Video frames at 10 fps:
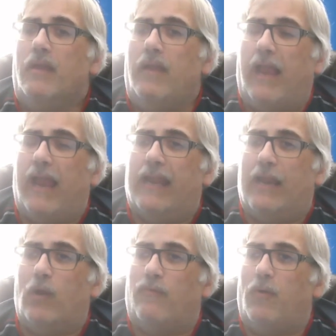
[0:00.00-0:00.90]
and I
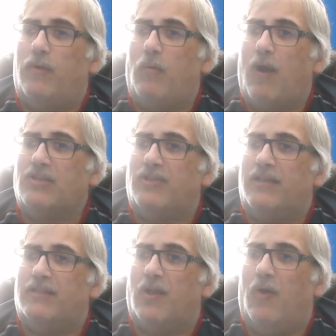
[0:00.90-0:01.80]
look forward to watching
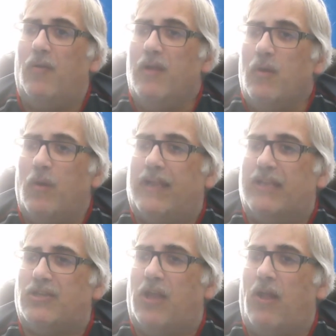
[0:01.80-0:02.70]
it. So we'll
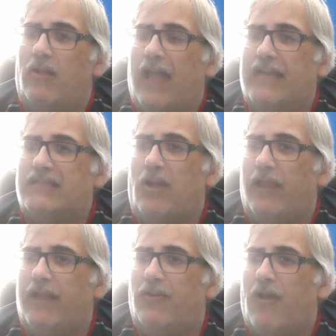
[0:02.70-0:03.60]
catch you all guys all
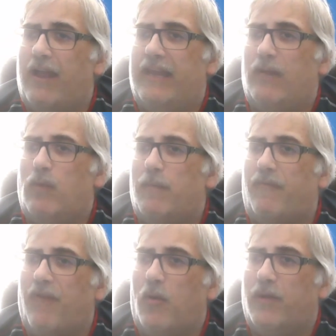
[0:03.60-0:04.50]
later on.
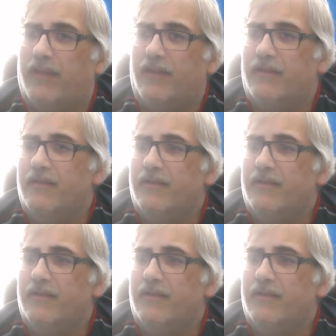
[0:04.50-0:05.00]
N1MFL with you.